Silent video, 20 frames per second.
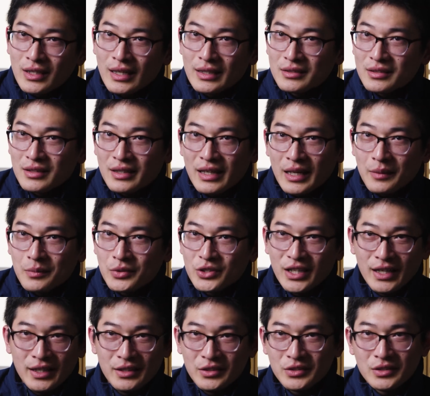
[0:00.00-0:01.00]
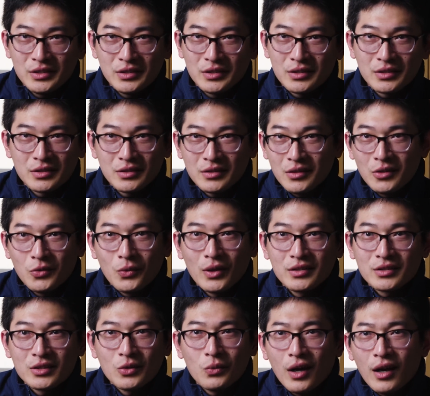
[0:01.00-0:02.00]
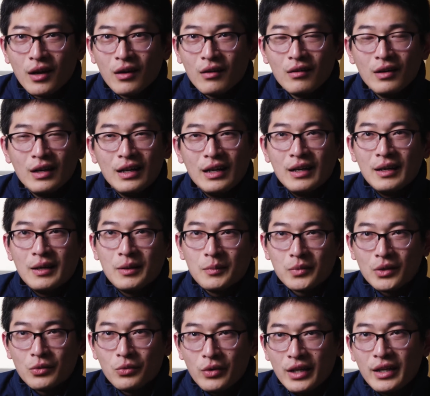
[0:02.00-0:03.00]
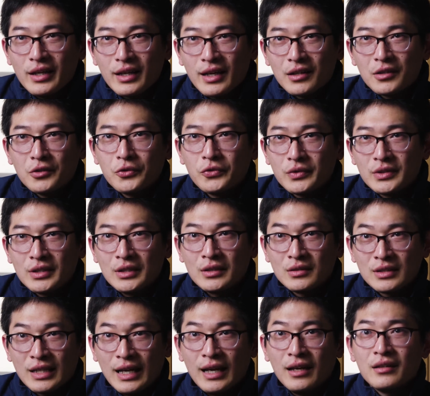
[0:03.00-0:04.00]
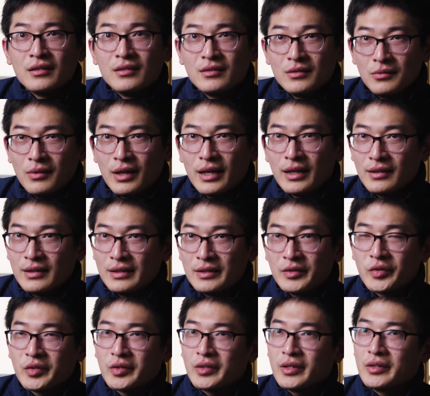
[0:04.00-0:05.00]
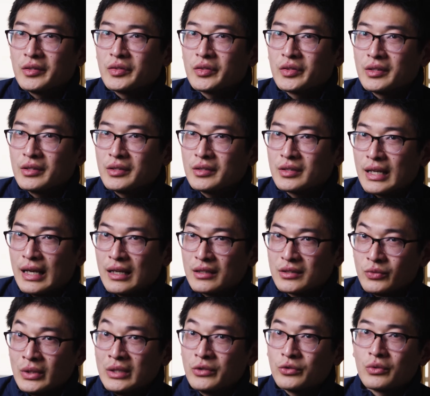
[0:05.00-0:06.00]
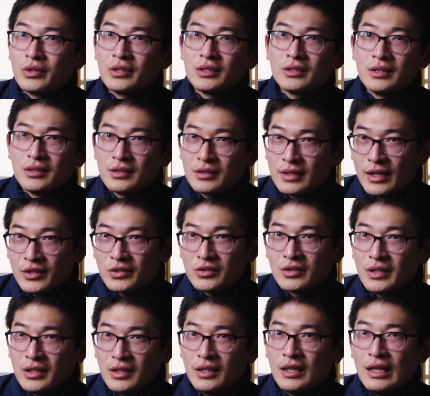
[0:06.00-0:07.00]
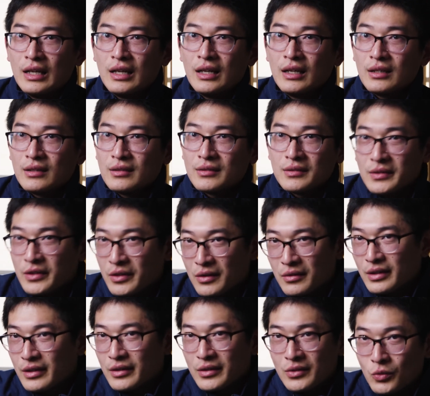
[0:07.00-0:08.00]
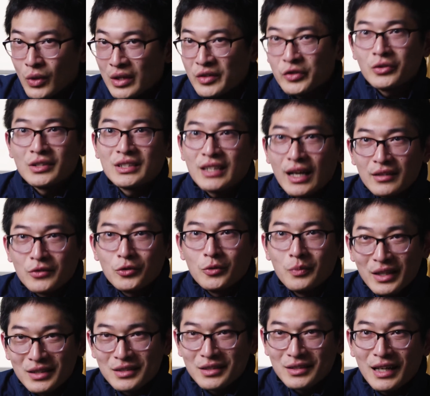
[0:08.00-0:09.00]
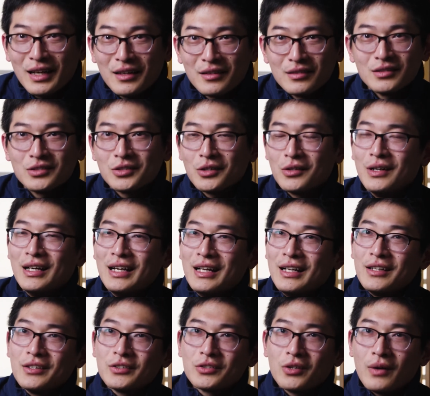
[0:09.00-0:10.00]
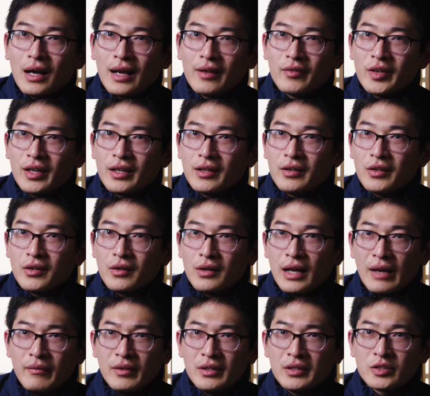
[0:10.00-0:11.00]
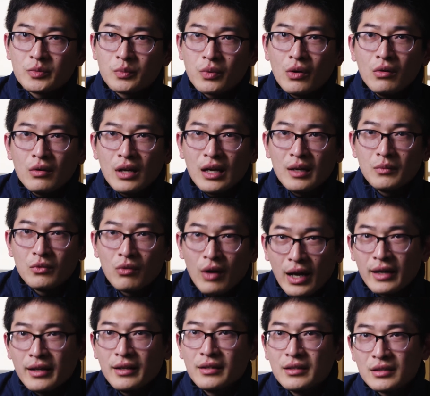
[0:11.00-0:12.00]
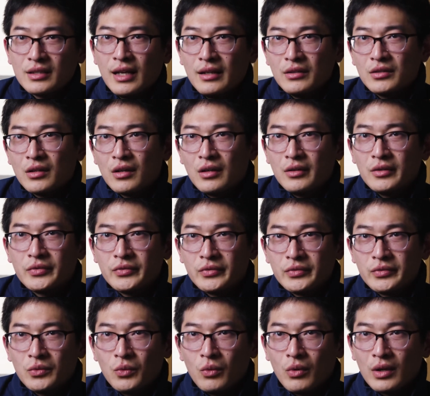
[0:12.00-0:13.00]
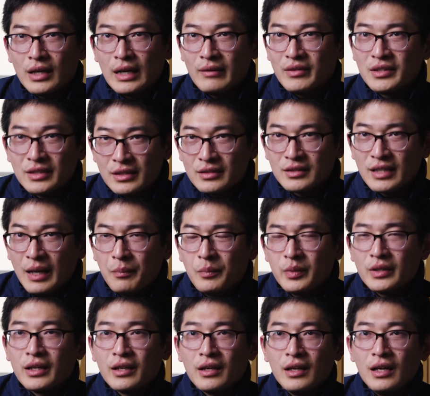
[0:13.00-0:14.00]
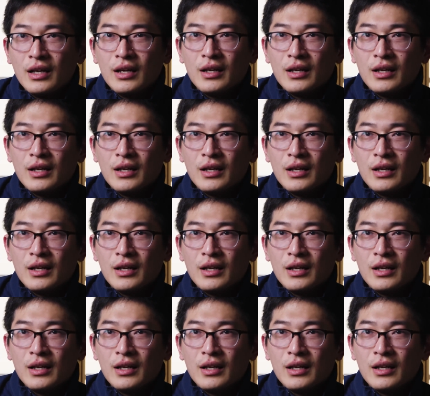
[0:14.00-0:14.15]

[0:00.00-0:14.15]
landscape changes you know once a while. But really, kind of the talent, right, is is the scarce resource. Is actually, you know, once your talent remains a talent. So so I think you know having this program right in the center of what everything's happening